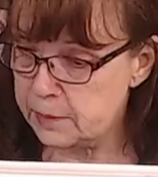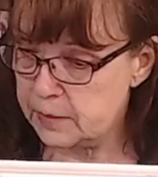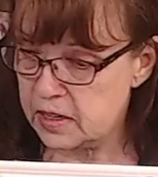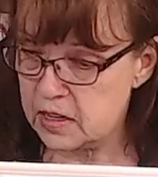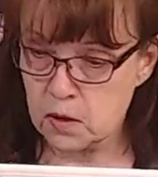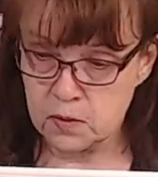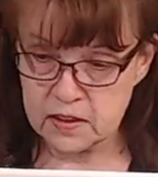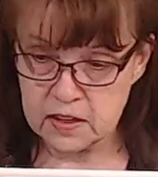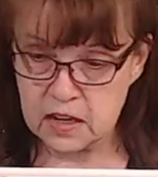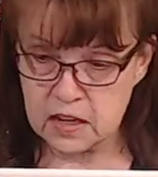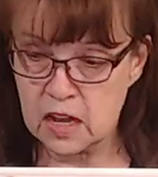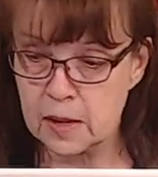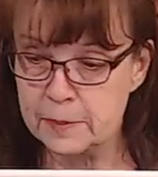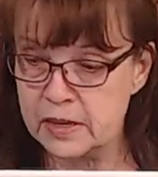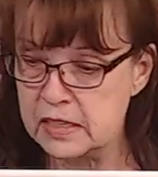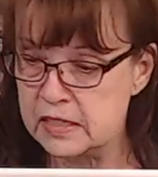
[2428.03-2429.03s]
me know in the
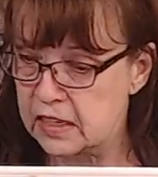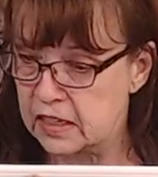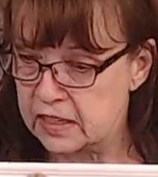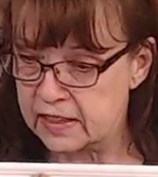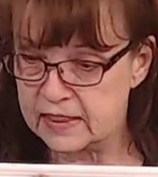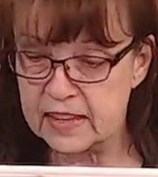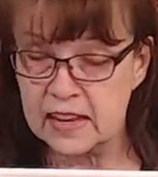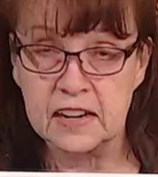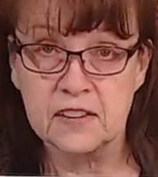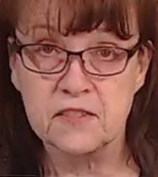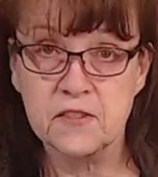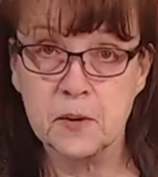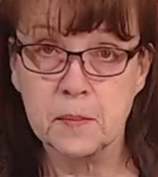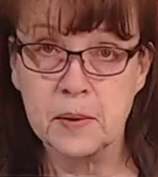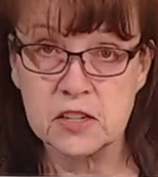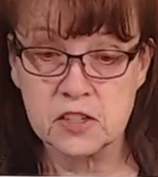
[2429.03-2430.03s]
comments. I'll get that
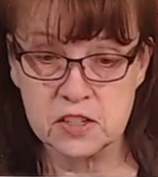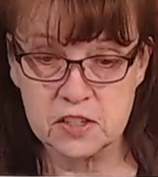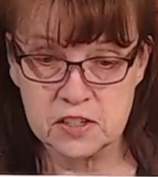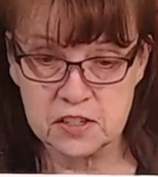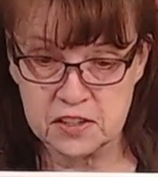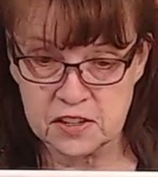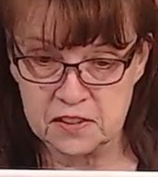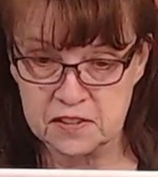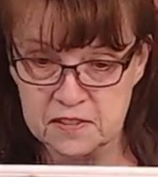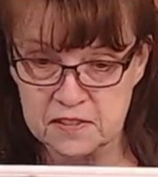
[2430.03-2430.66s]
information to you.